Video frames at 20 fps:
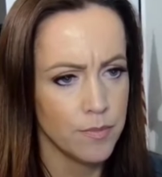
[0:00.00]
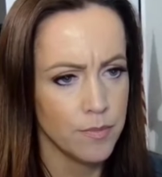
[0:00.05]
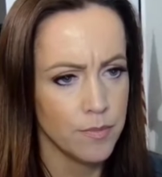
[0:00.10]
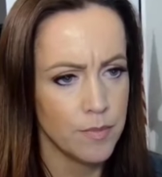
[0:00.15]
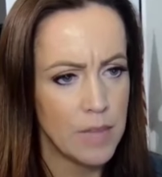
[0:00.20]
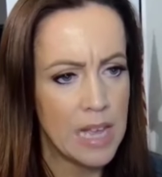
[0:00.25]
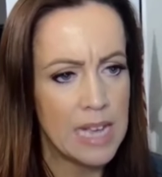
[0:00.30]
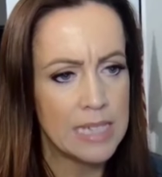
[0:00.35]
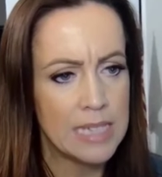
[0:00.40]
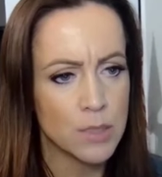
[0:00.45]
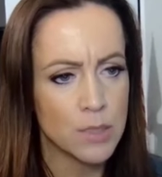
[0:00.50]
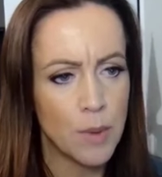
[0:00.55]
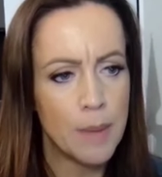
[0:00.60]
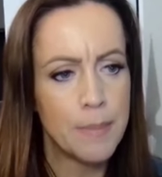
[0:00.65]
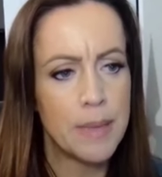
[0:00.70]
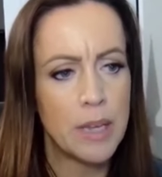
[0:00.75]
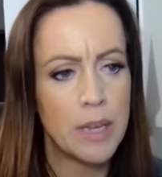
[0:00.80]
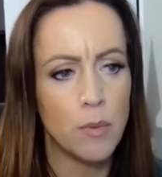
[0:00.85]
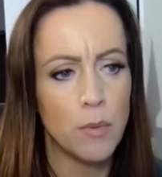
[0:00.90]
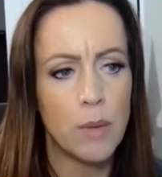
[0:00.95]
As
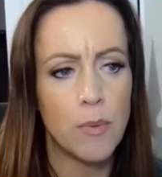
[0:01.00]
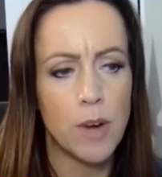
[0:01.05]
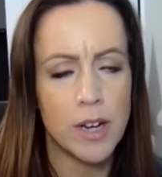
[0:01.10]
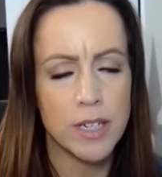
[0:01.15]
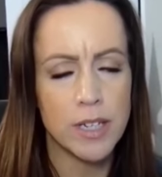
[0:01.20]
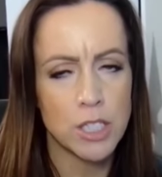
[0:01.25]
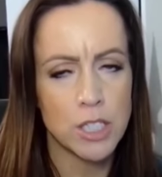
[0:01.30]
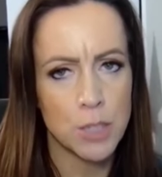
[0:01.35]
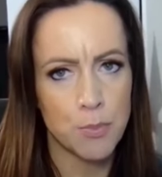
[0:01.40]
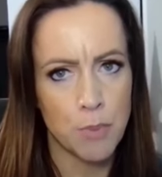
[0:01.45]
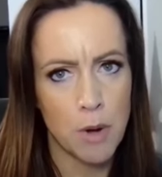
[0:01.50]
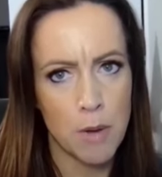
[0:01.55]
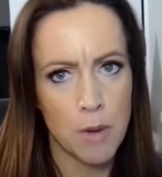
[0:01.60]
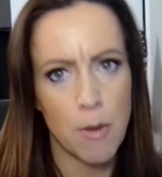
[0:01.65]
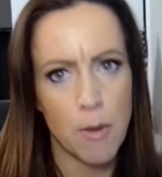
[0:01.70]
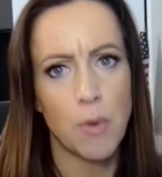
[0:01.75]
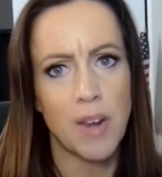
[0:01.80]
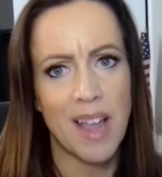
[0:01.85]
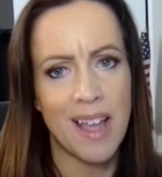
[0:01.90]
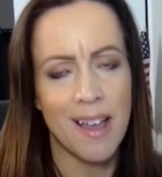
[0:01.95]
women, we wanted to
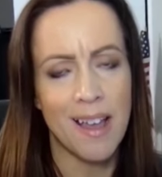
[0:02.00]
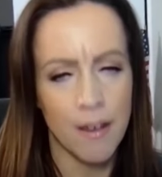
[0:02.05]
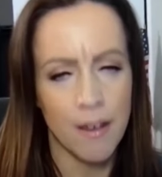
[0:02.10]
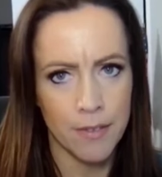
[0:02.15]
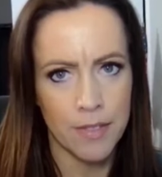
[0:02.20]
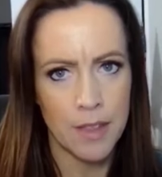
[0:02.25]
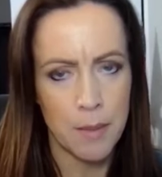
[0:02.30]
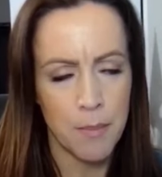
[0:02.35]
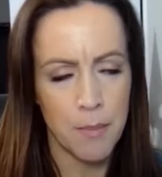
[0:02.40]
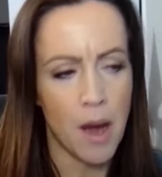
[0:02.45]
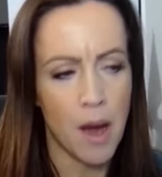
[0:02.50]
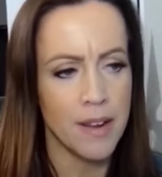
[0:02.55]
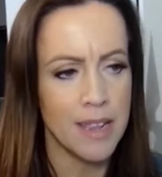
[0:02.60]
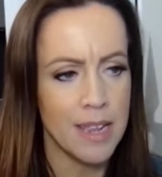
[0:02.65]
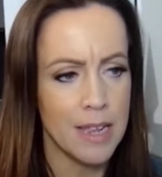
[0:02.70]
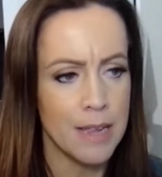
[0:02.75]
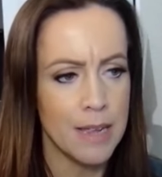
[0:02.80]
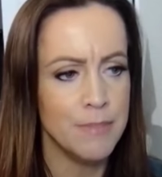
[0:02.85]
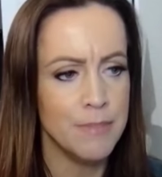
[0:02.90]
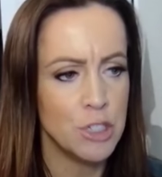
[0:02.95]
promote a healthy body
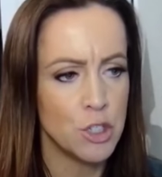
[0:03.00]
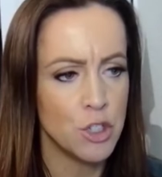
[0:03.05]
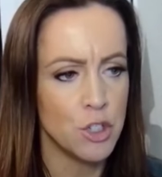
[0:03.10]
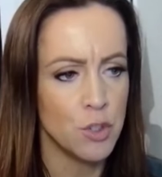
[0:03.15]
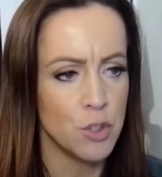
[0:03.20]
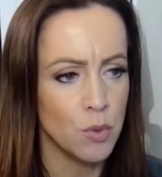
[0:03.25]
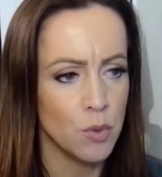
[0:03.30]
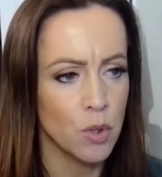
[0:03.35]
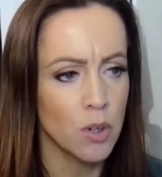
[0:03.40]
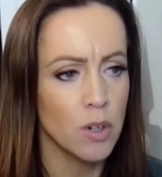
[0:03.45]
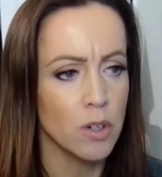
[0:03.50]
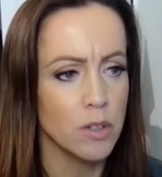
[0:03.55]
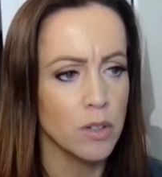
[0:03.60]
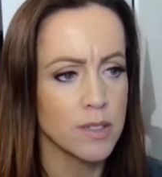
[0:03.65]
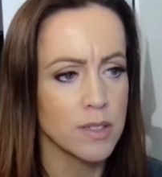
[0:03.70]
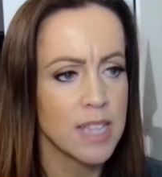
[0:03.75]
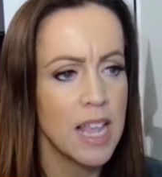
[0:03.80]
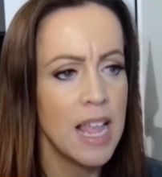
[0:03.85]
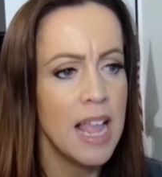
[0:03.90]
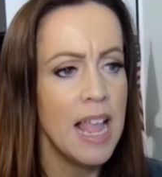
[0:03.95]
image to girls